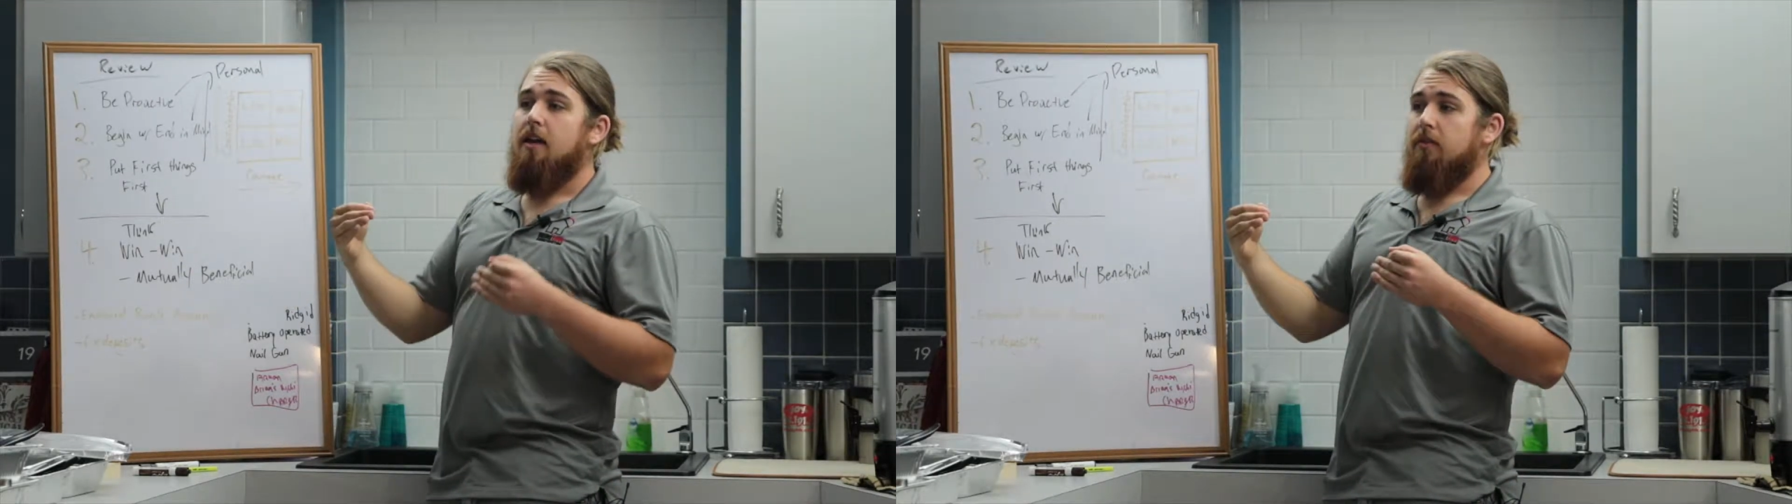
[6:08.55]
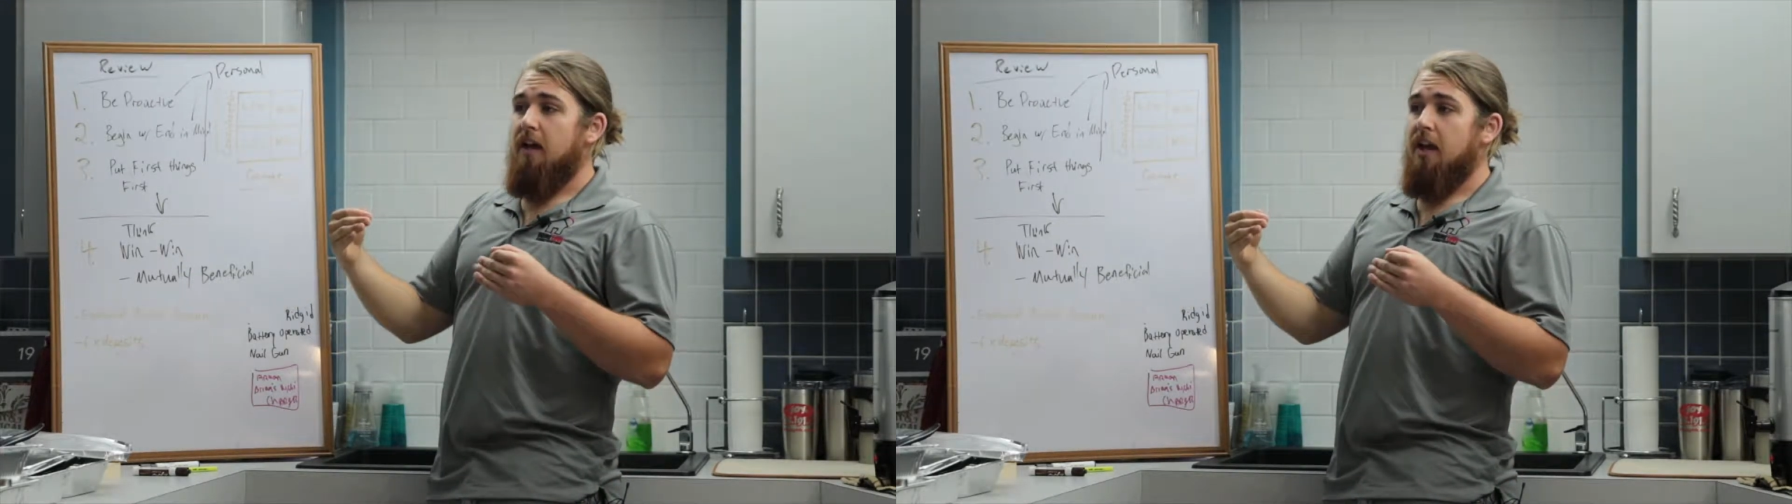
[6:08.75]

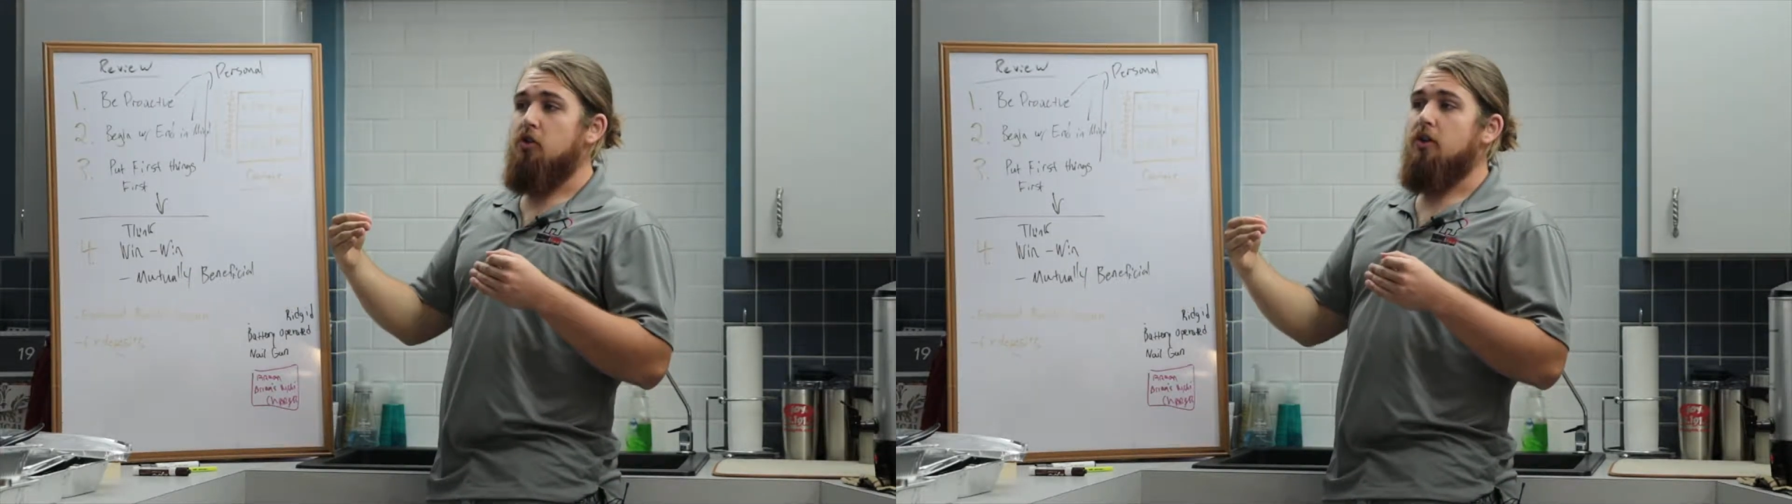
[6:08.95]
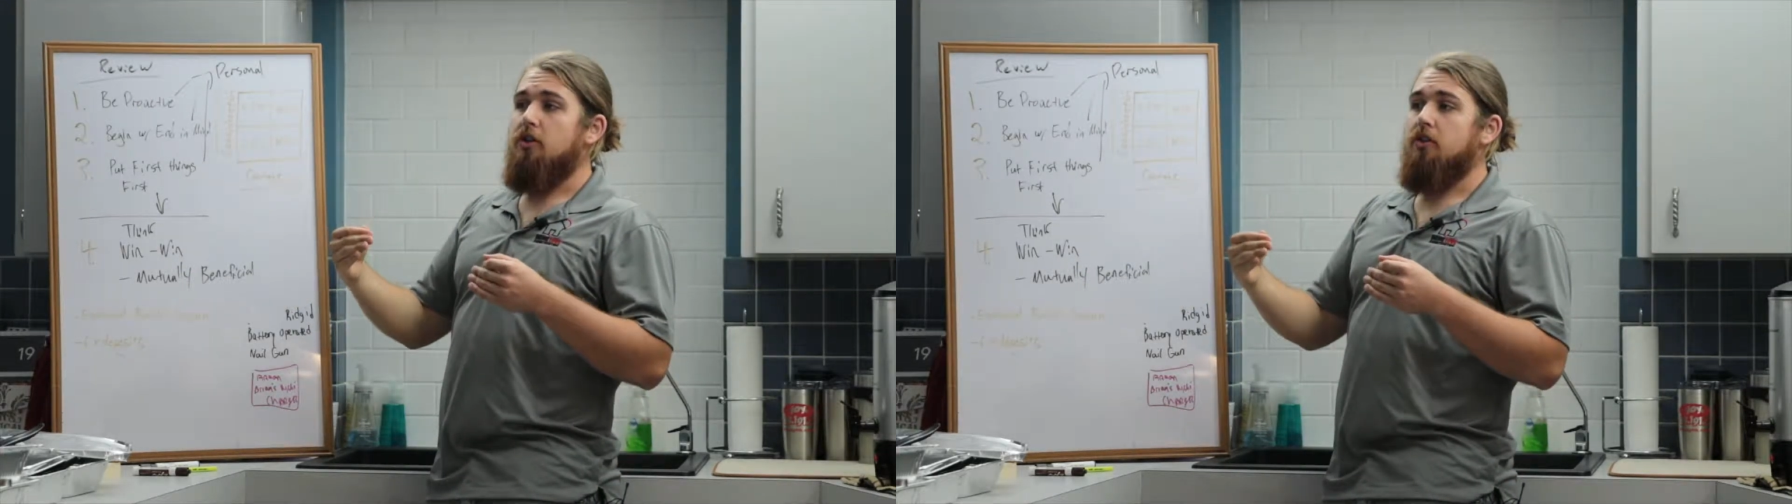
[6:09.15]
then
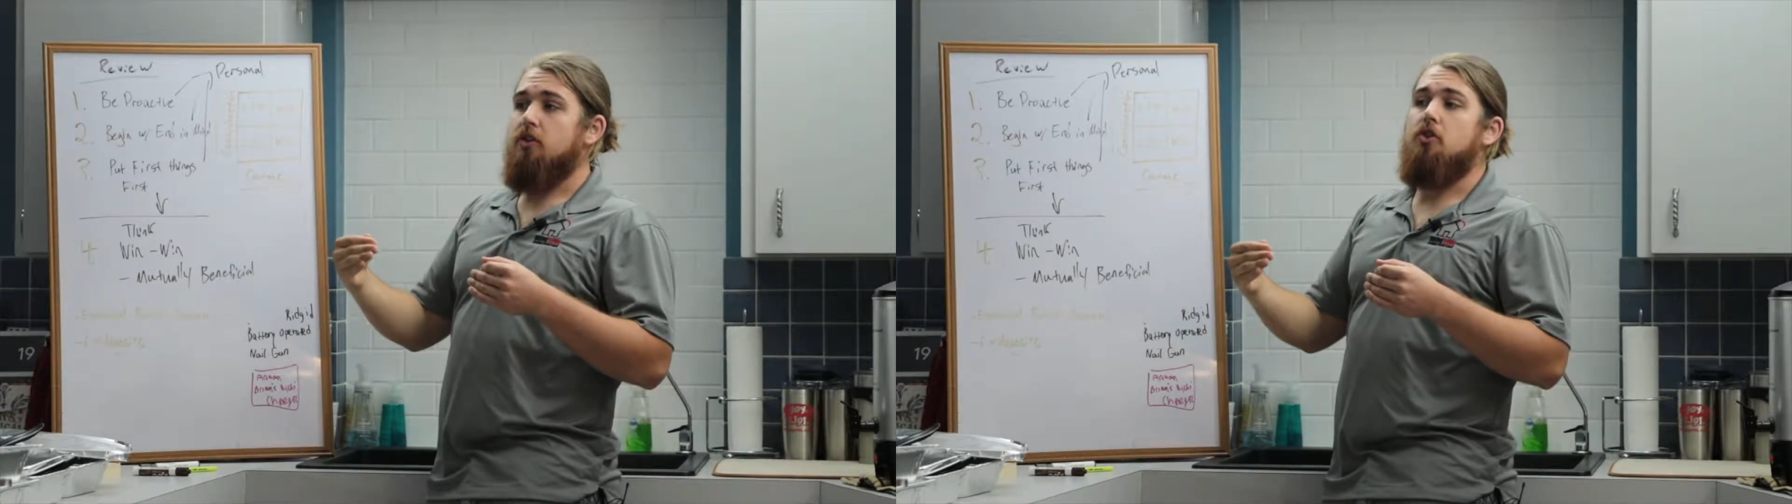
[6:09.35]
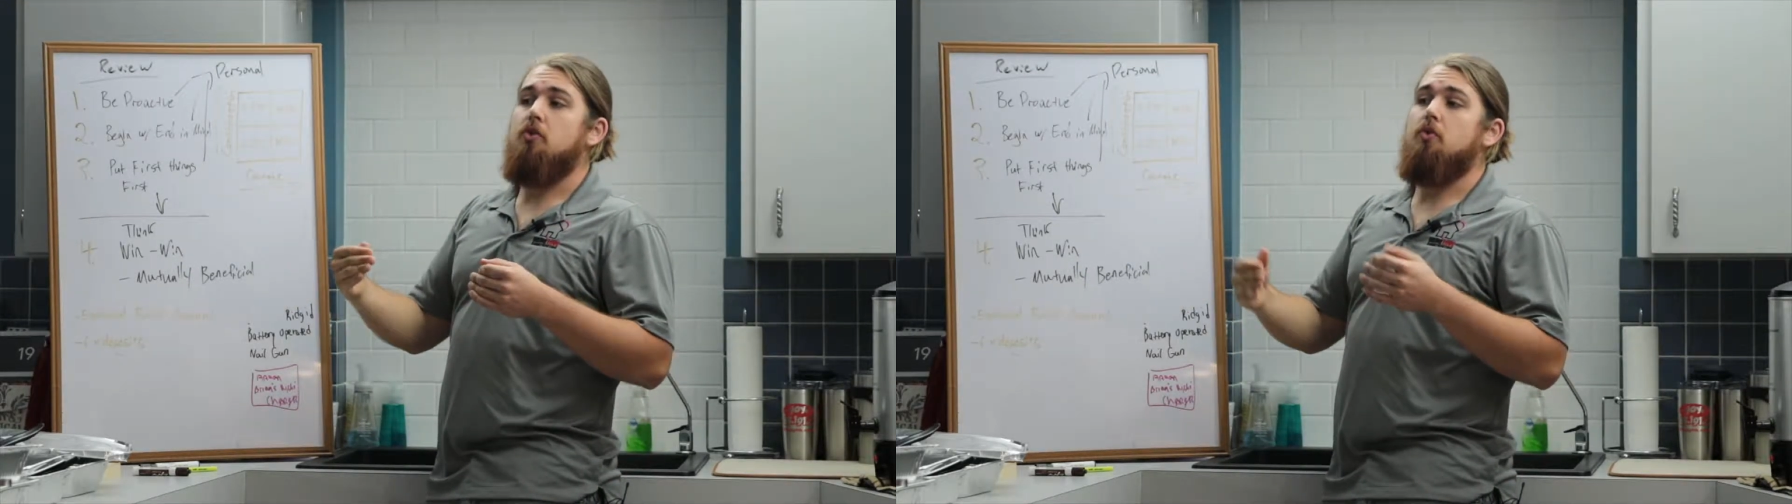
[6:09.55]
you can
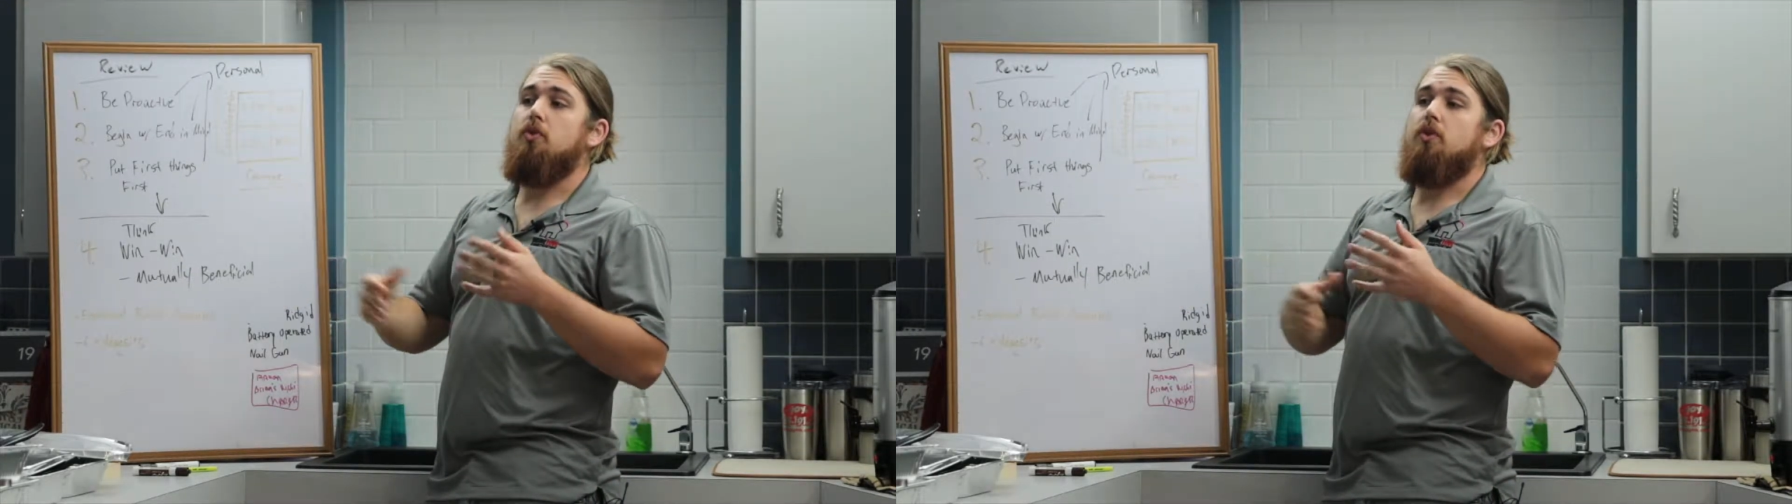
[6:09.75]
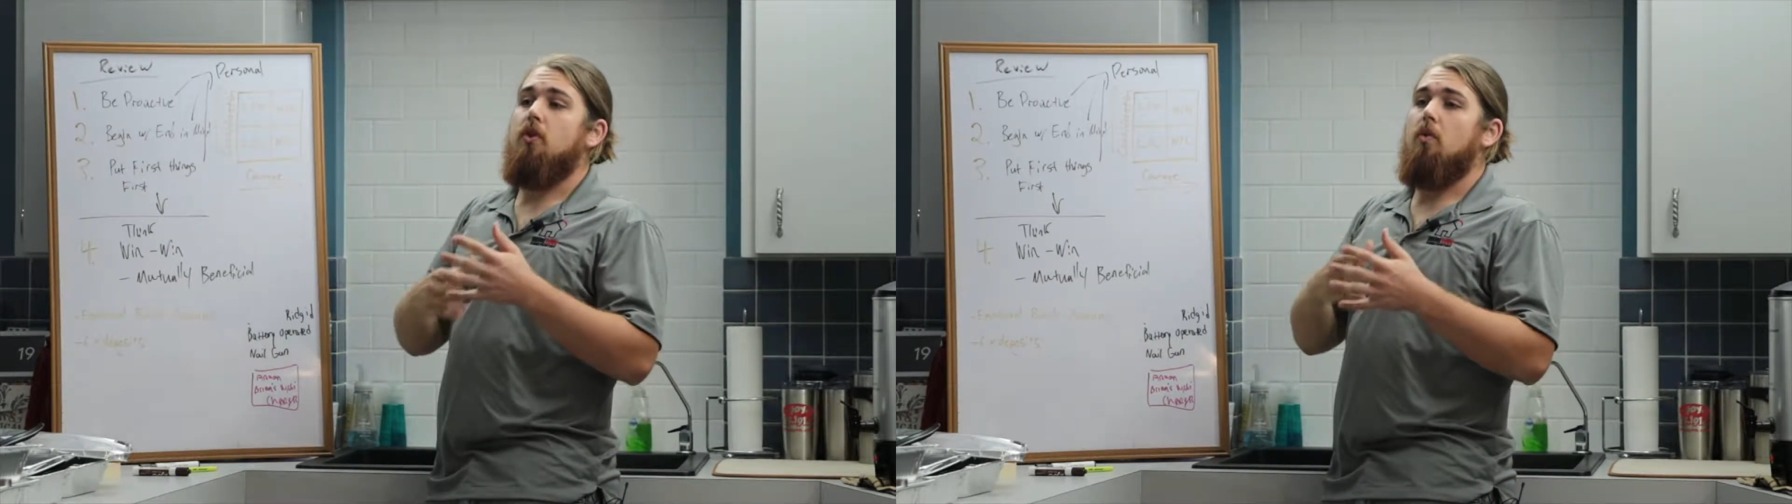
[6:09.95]
choose,